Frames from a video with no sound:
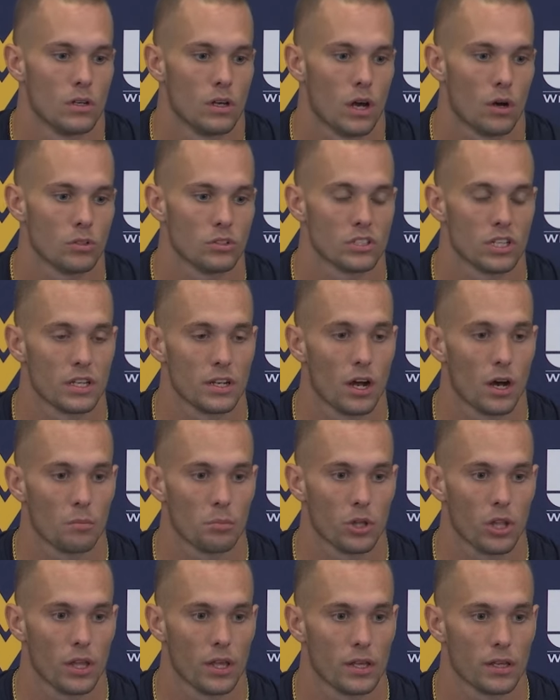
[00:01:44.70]
I would say not
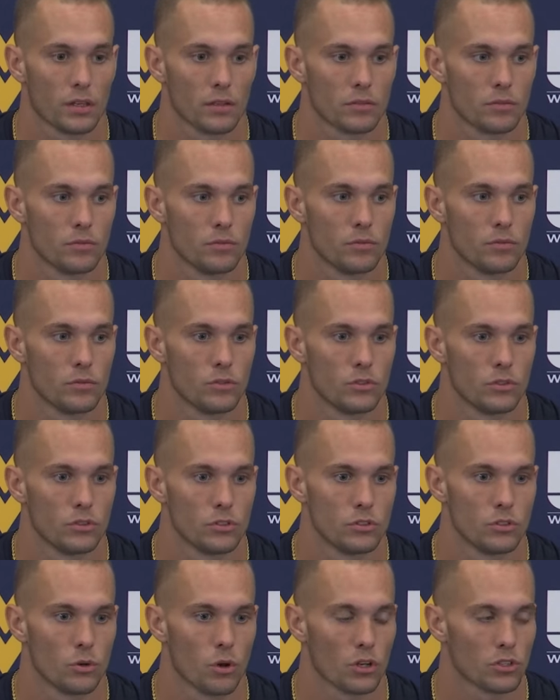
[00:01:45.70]
playing
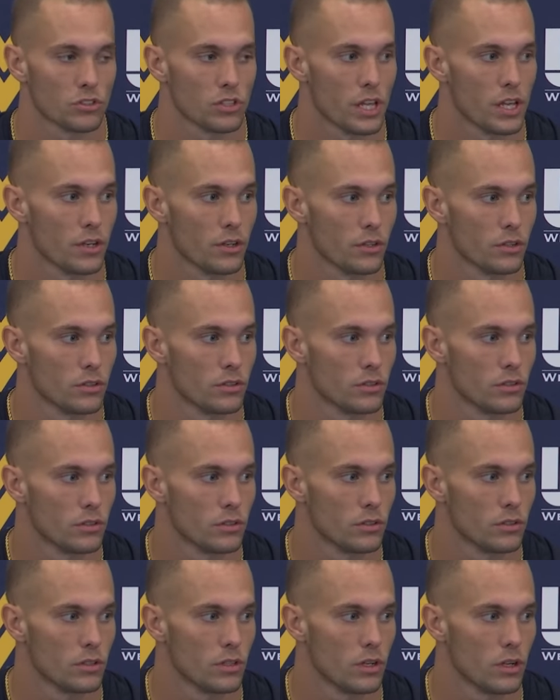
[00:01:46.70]
to our standard.
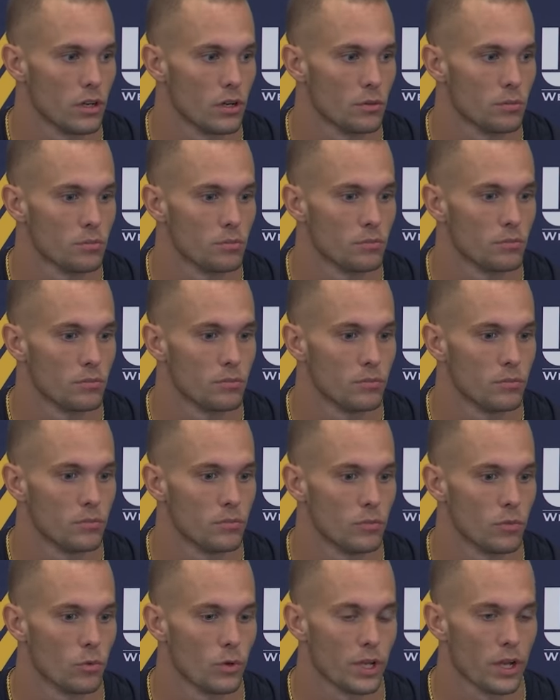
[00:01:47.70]

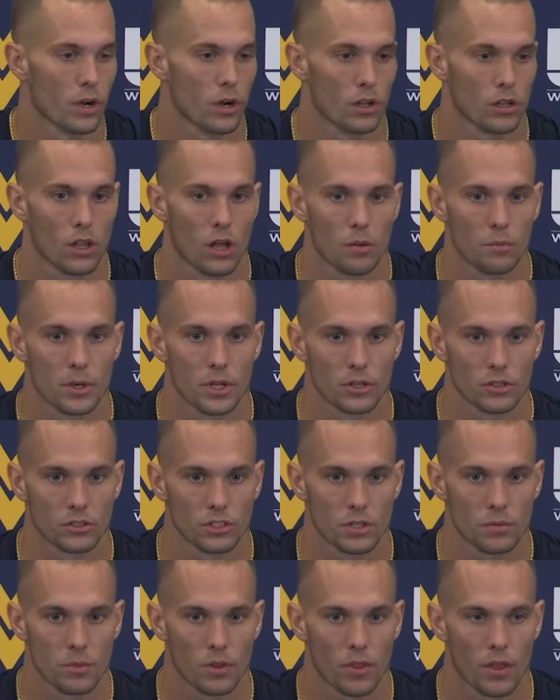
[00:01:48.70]
We are a lot better
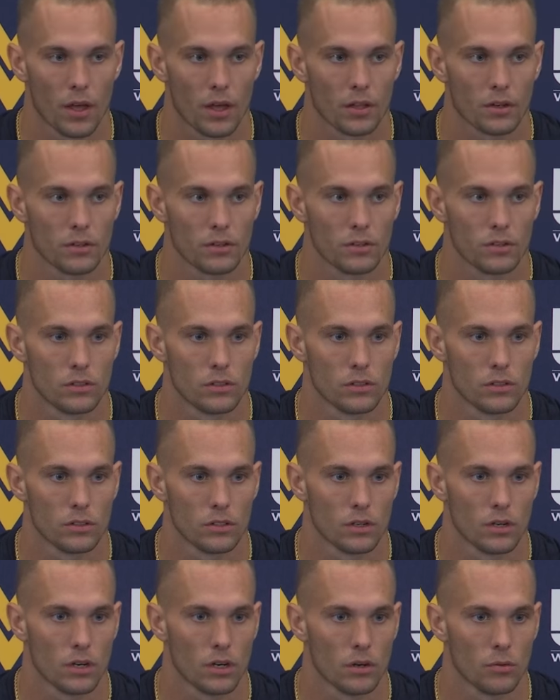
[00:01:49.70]
team than that.
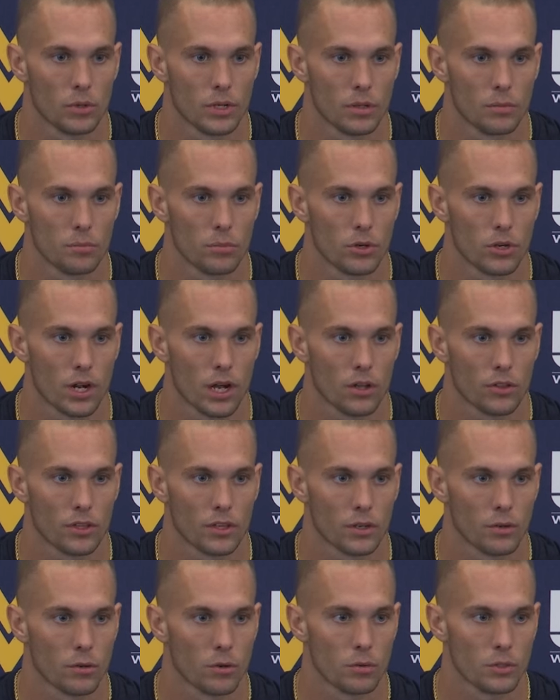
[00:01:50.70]
We didn't put out
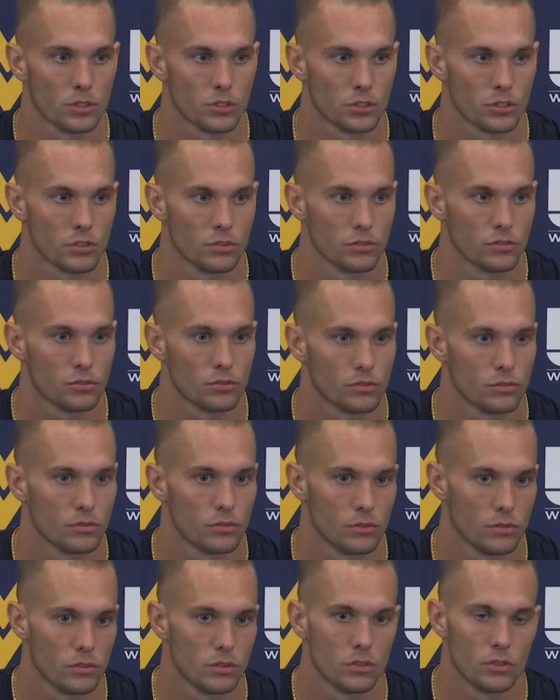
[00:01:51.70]
there what we should have
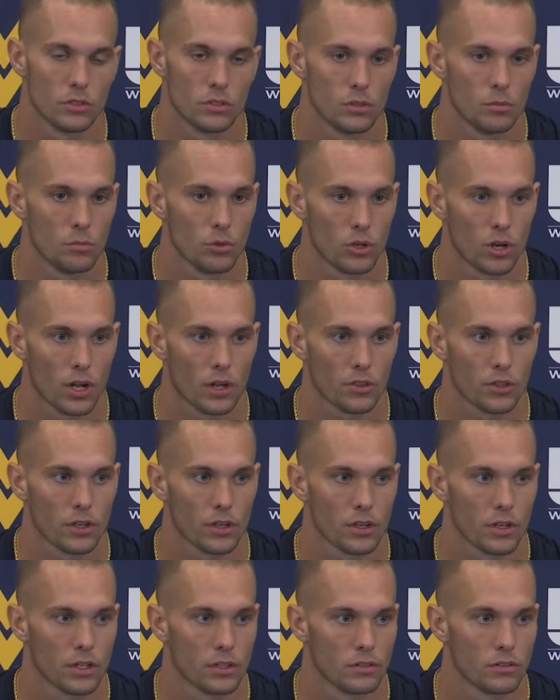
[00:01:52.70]
put out
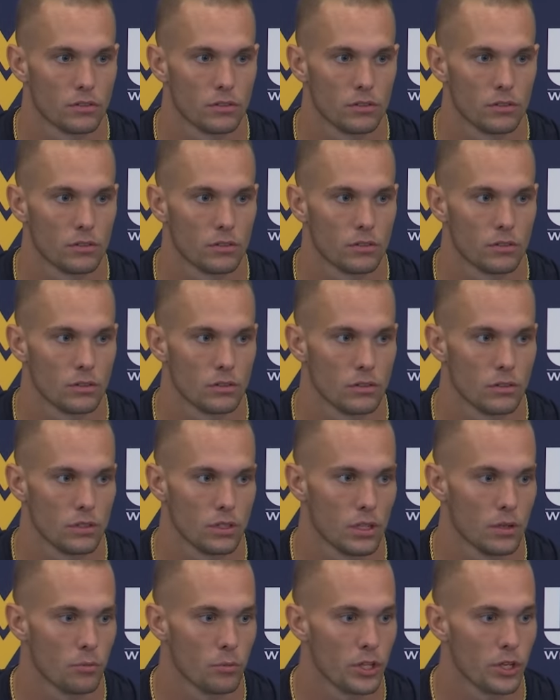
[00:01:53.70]
there,
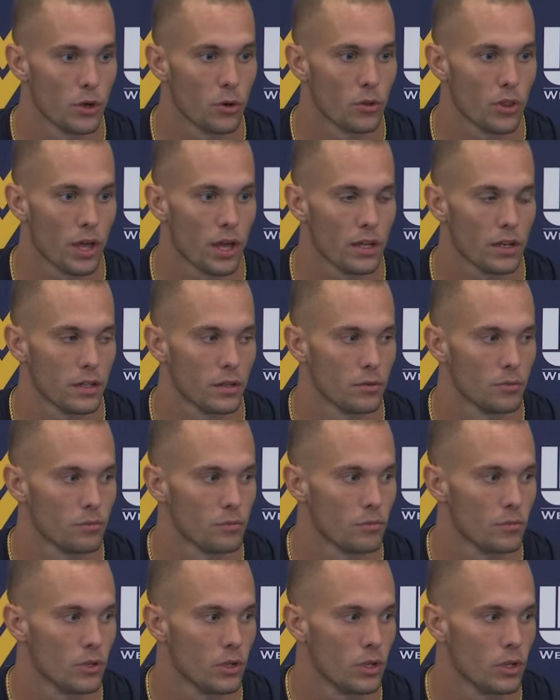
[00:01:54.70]
and we know that, and
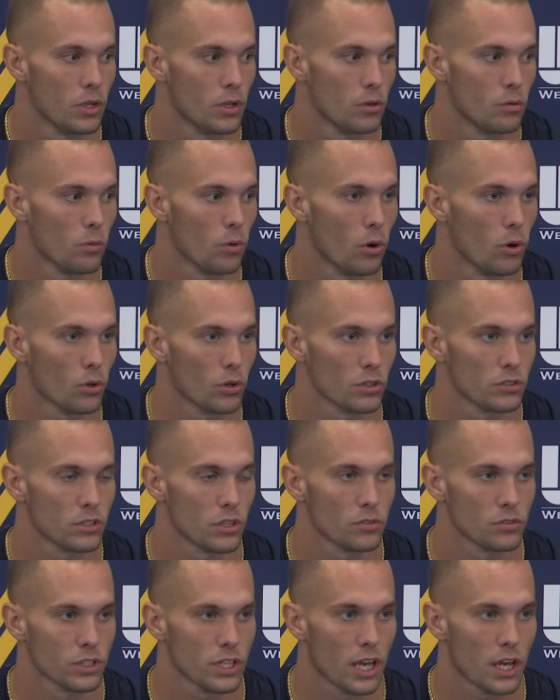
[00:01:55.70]
we'll hold
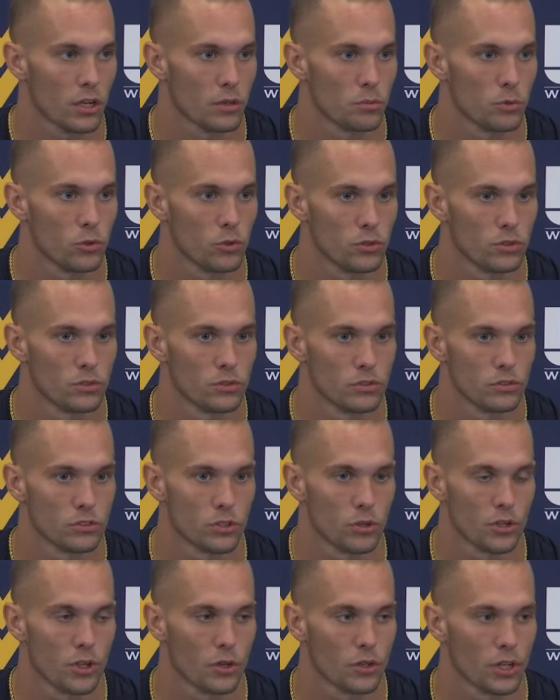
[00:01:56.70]
ourselves accountable and
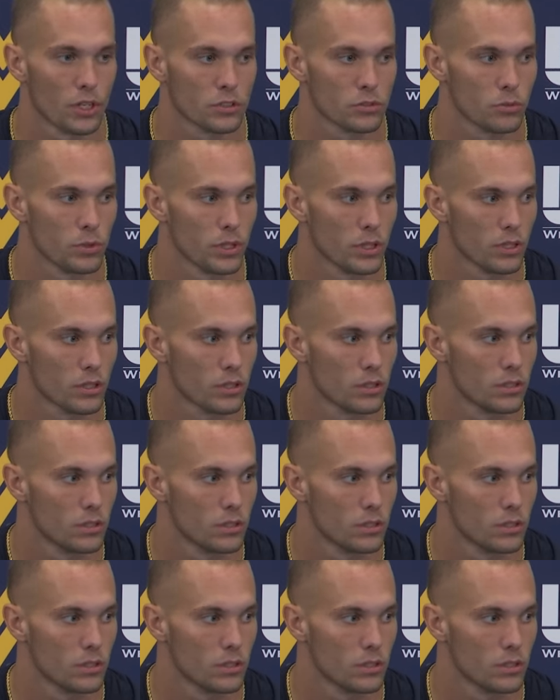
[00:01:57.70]
show y'all next week.